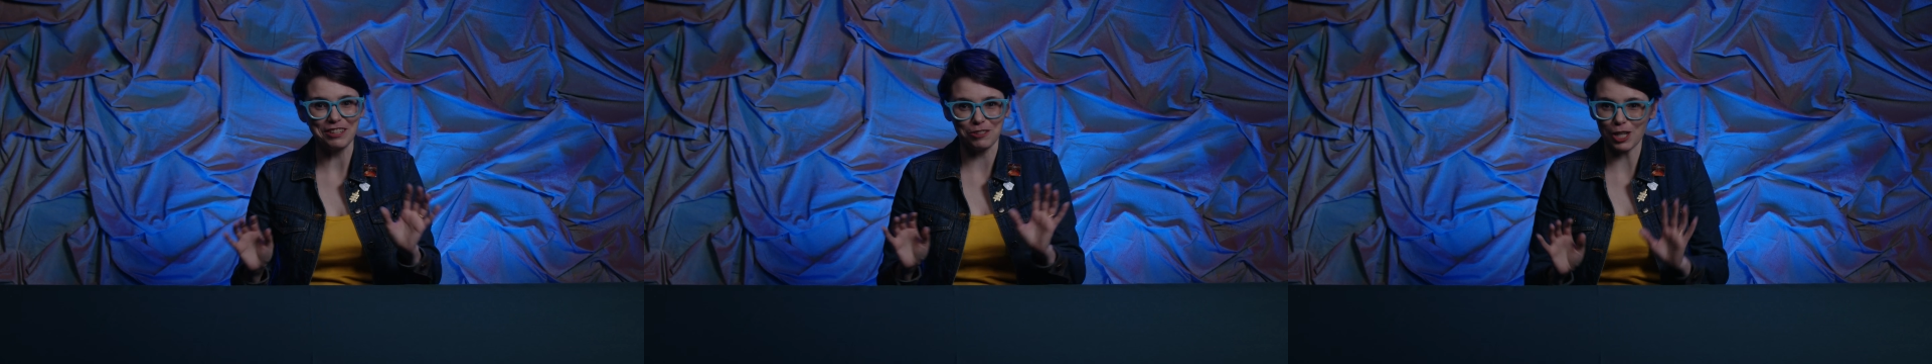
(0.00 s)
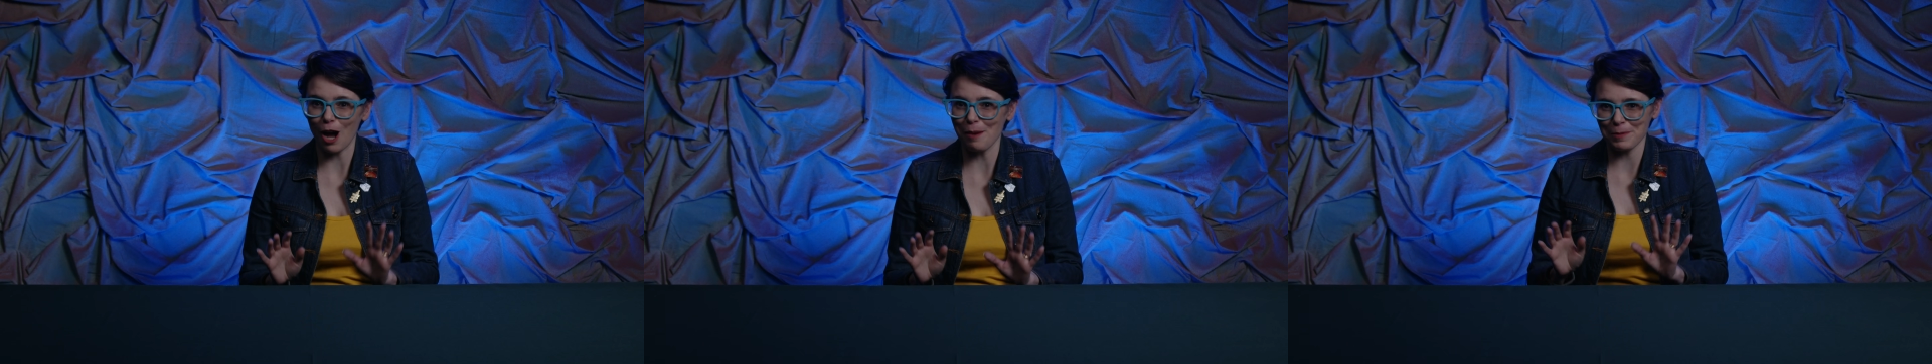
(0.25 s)

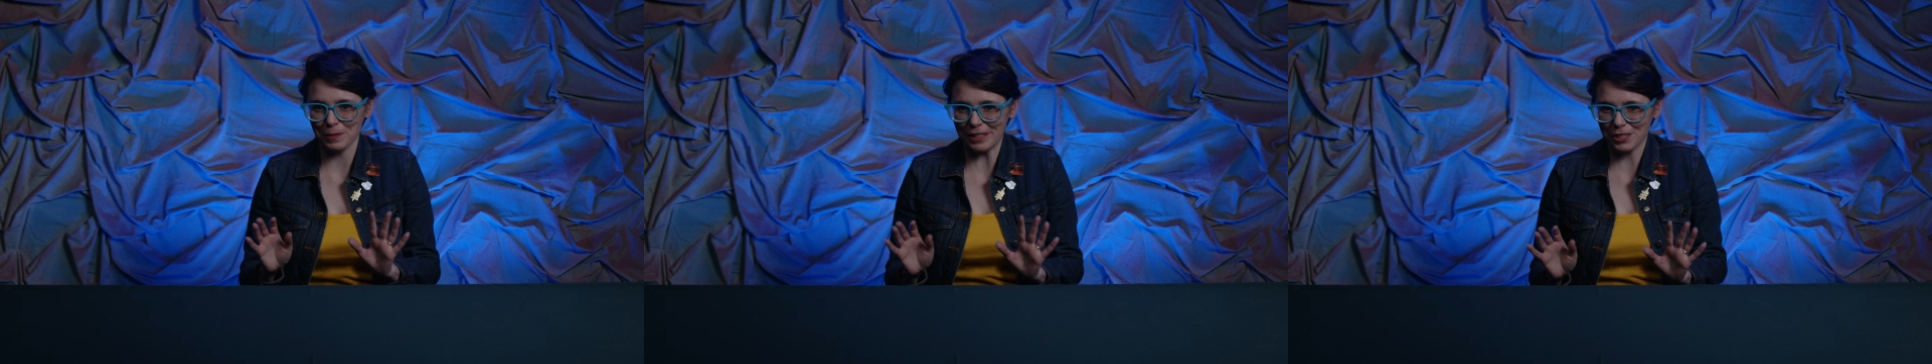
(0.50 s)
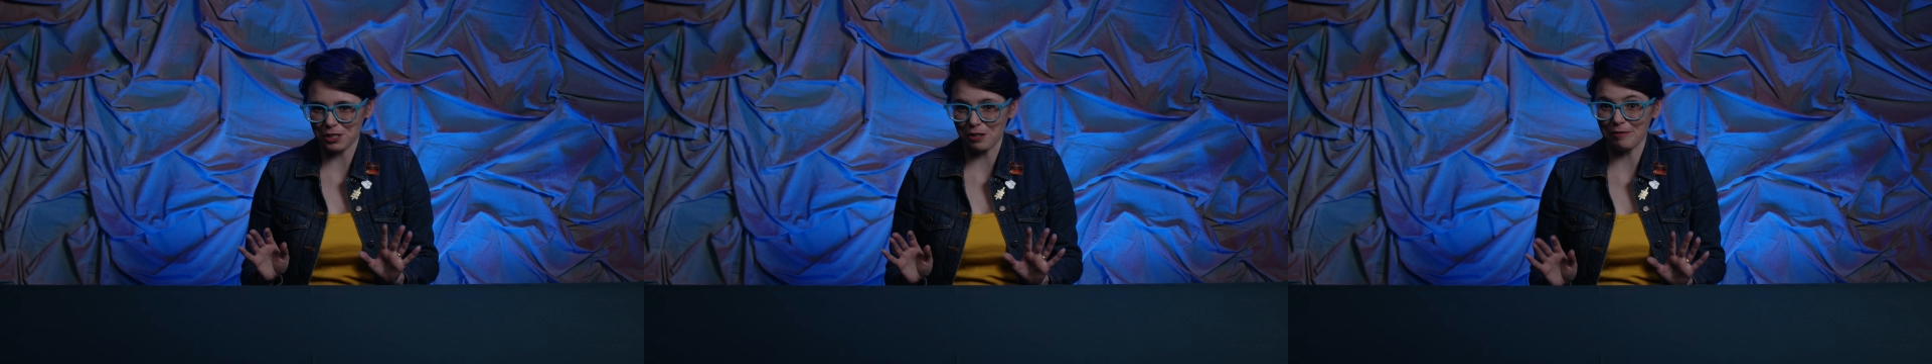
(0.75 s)
whose
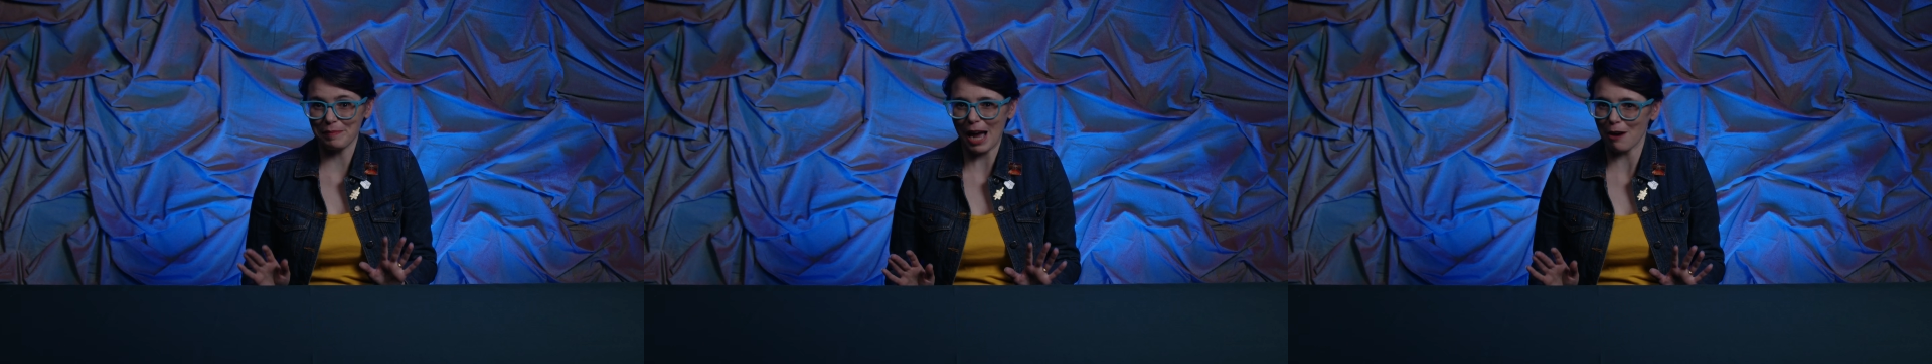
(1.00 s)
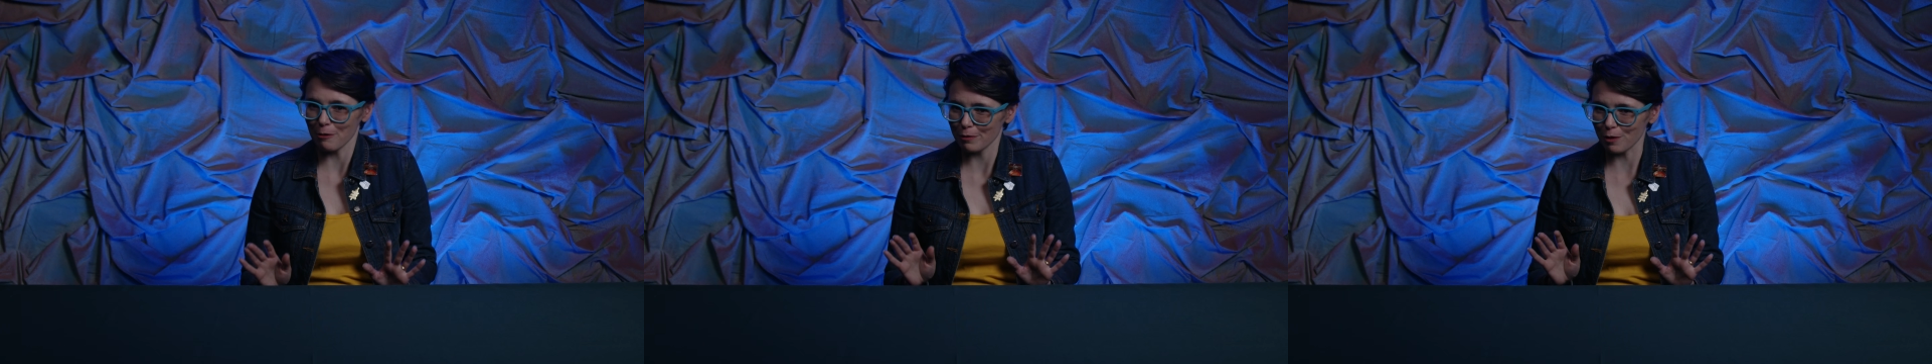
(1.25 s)
operation of
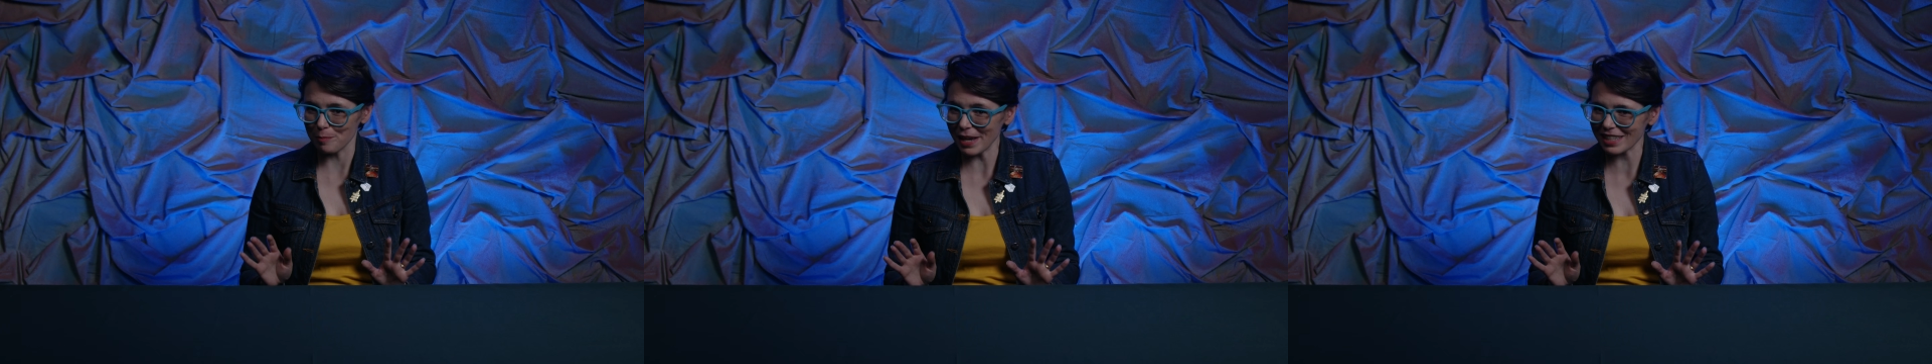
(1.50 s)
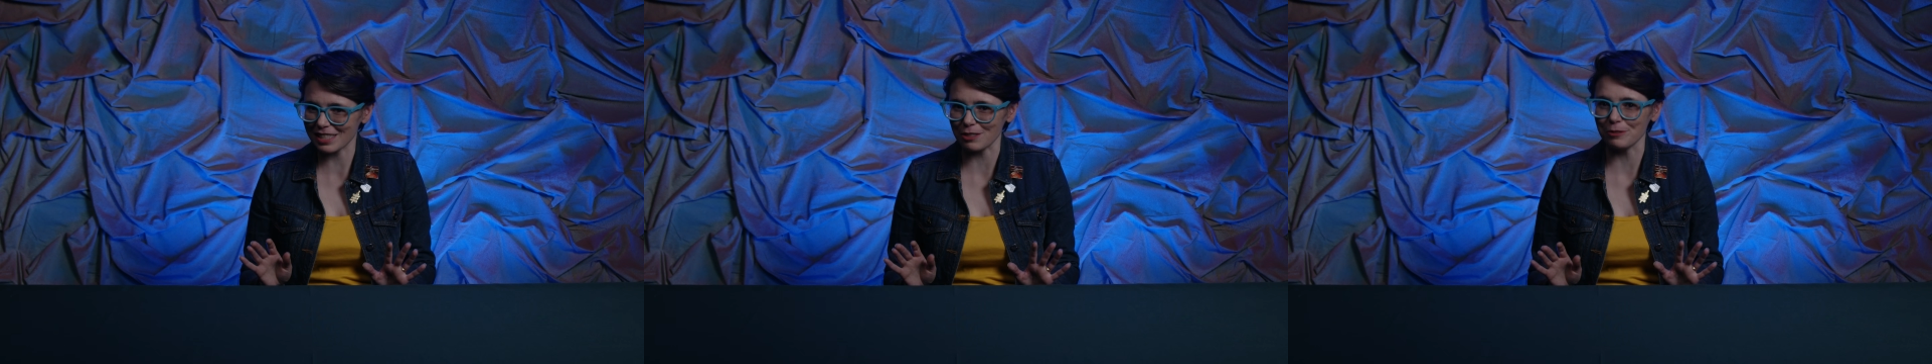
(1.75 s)
powerful
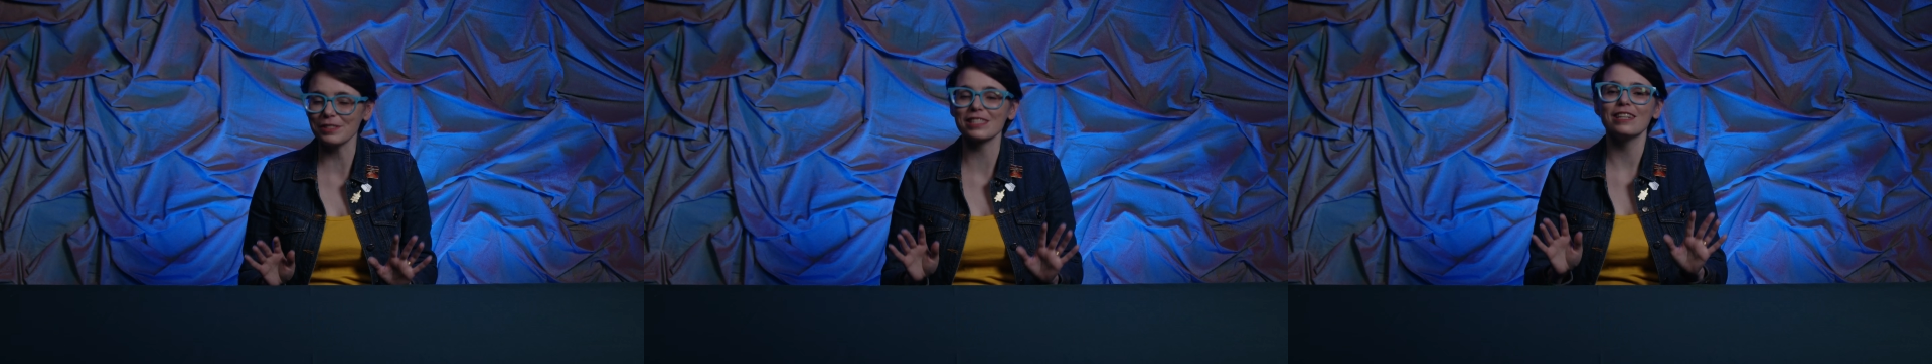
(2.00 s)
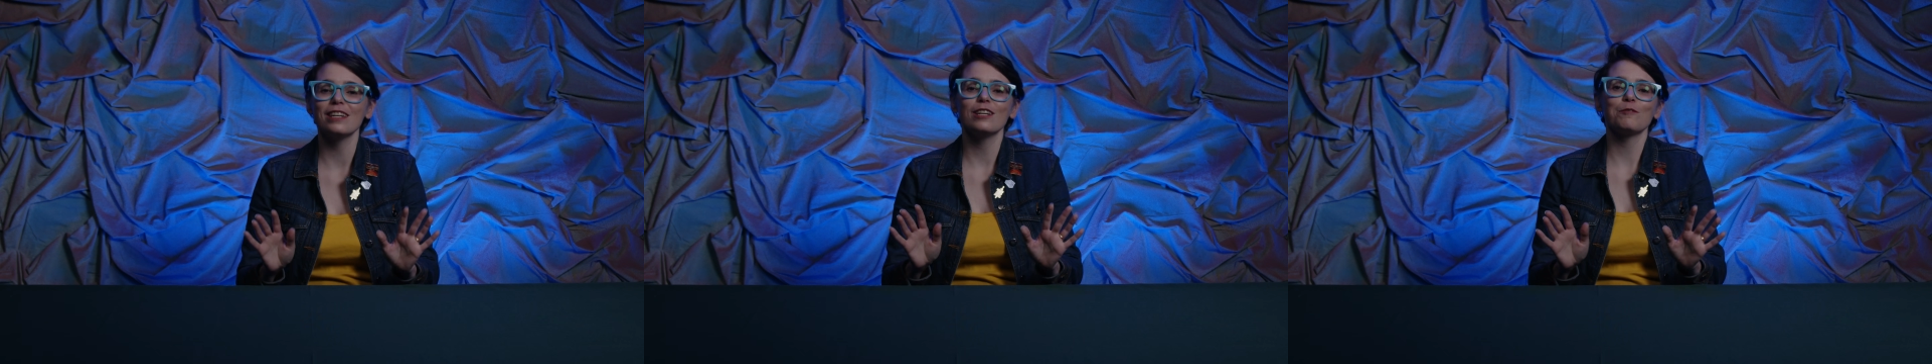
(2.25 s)
mech suits